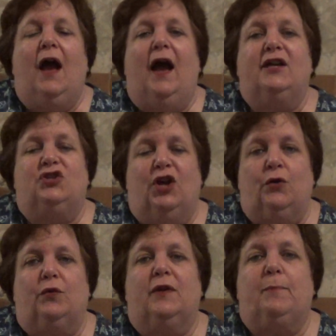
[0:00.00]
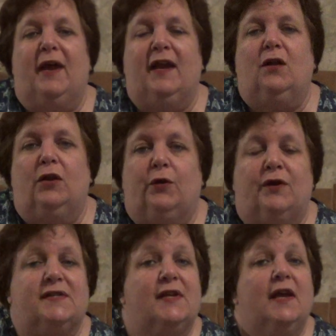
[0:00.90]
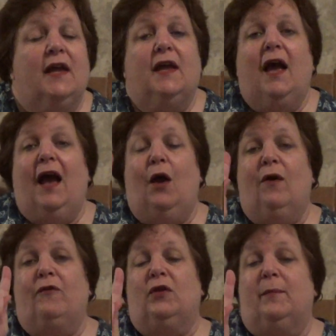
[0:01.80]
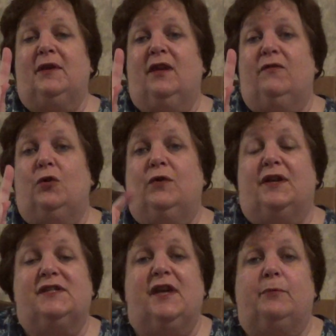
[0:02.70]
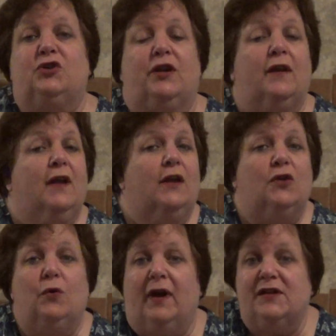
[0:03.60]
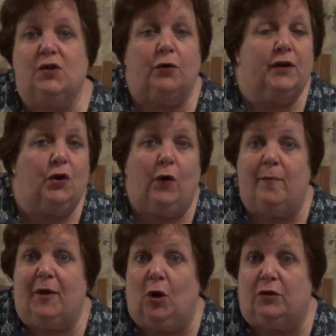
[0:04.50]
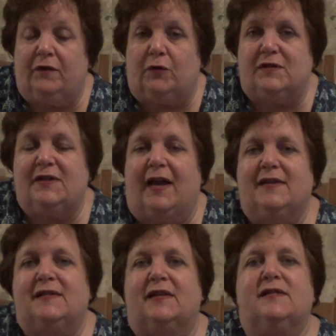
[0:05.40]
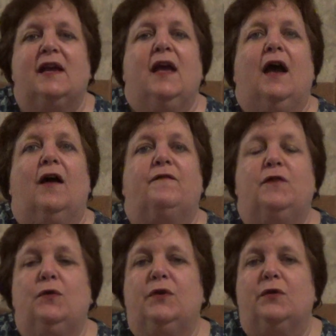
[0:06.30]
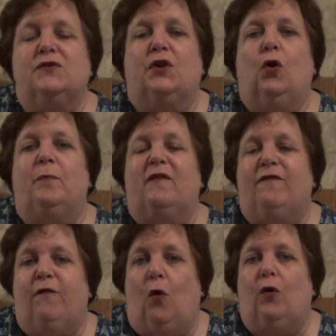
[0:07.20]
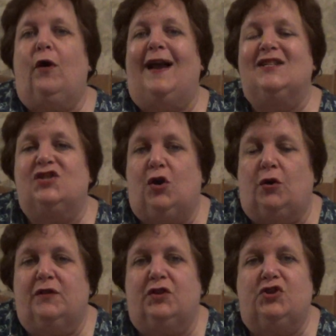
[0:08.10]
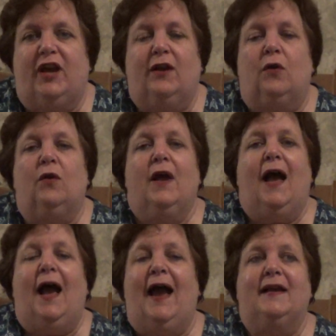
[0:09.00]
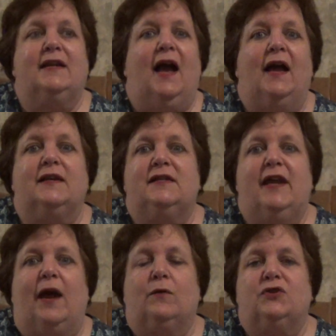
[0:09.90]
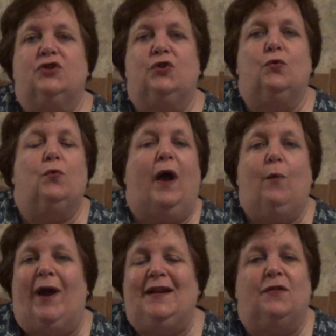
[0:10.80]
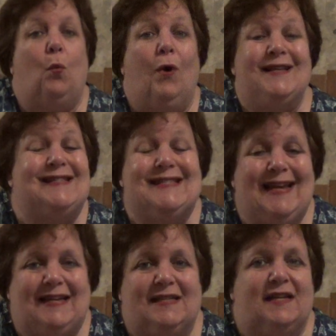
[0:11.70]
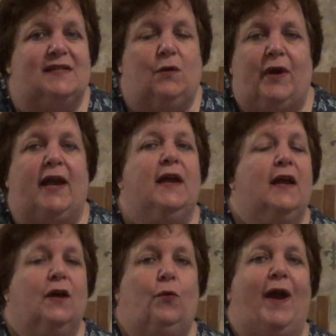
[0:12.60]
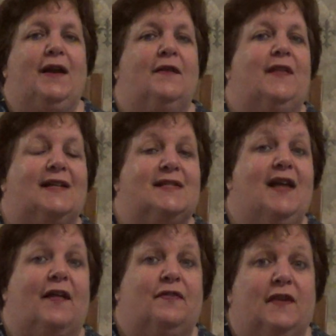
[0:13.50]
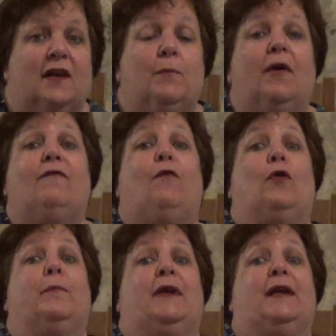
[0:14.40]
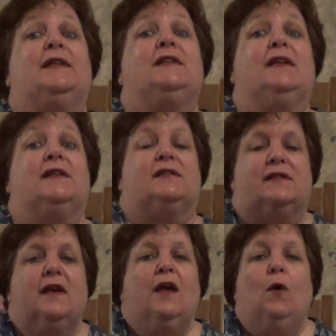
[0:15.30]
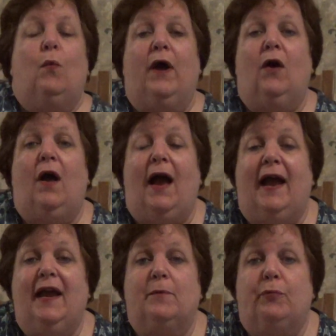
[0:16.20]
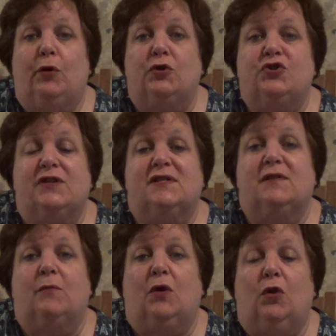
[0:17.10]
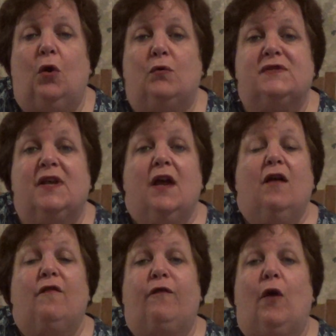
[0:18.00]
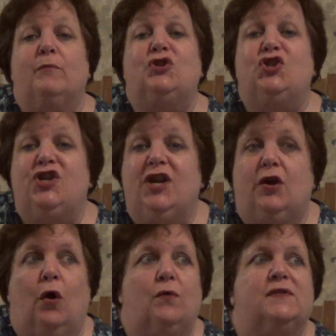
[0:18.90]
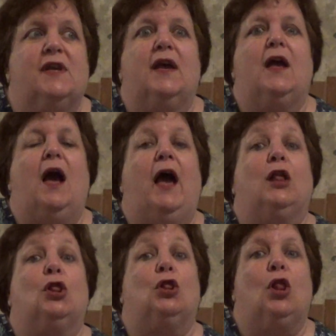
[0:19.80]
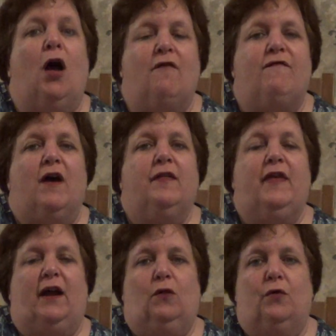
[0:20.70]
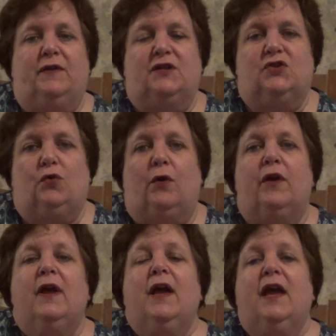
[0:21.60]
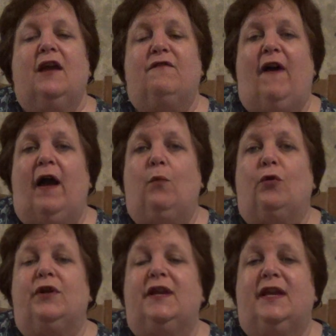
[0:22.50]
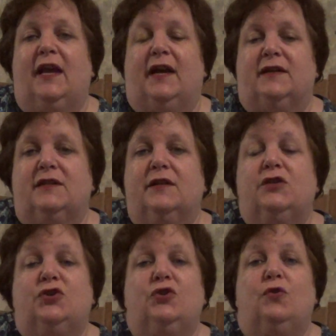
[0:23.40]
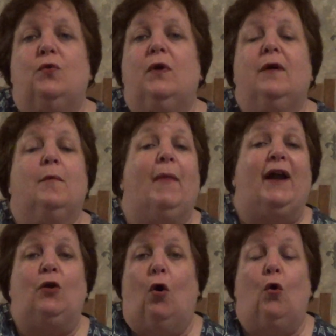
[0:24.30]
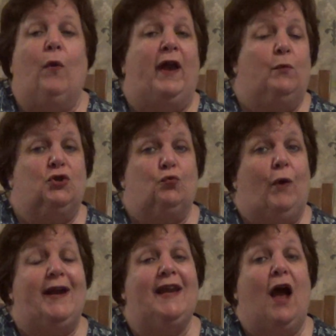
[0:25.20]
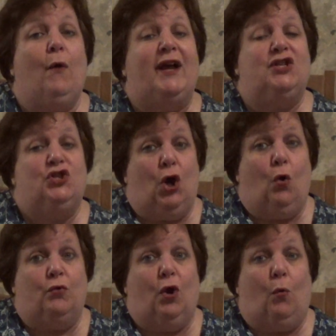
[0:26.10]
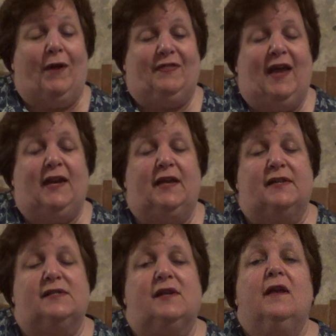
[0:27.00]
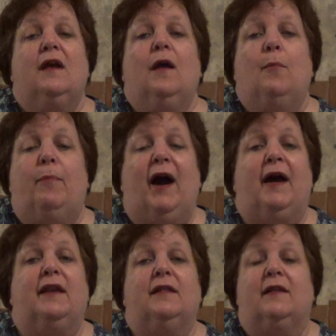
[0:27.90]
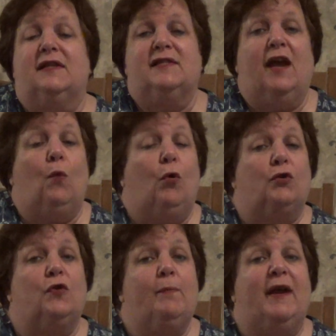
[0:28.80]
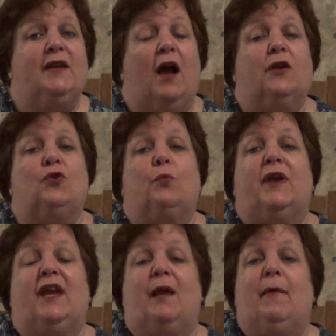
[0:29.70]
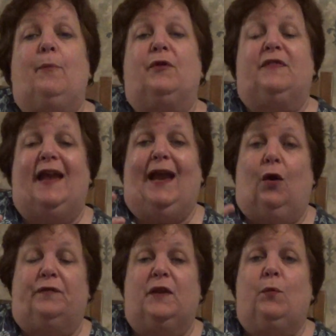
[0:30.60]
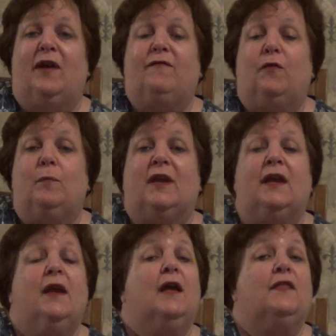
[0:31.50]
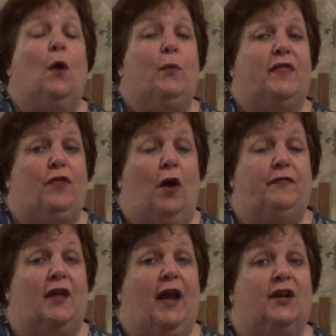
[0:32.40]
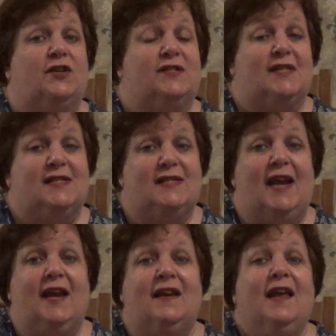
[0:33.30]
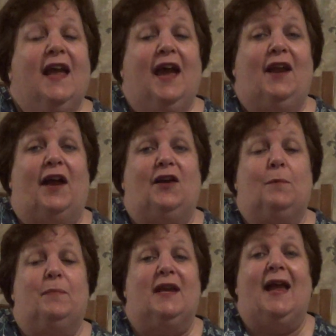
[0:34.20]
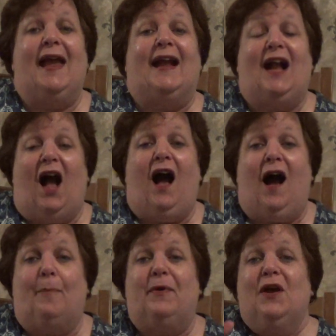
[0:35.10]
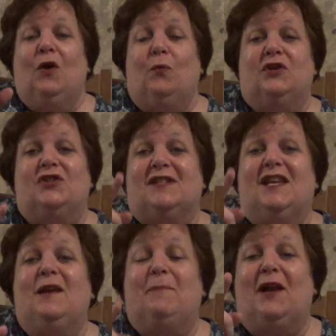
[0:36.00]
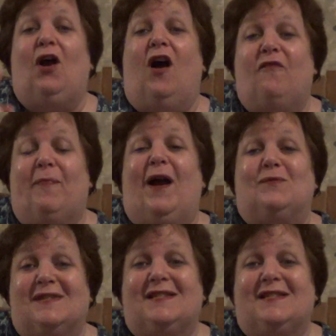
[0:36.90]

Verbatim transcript: I generally pay clearance. However, let me give you an exception. You guys already know I've been all different sizes. A few years ago, before I started the channel, I had gotten down to, I weighed in the 160s, okay? Granted, that's not thin, but for me it is. Well, I had purchased some clothes from Chico's. I love that clothing store. If I were to get to my goal weight, which right now I don't know what that is, but let's say I worked with my doctor and we came up with a healthy weight for me that we thought that I could sustain and I could be a KOPS, which is keeping off pounds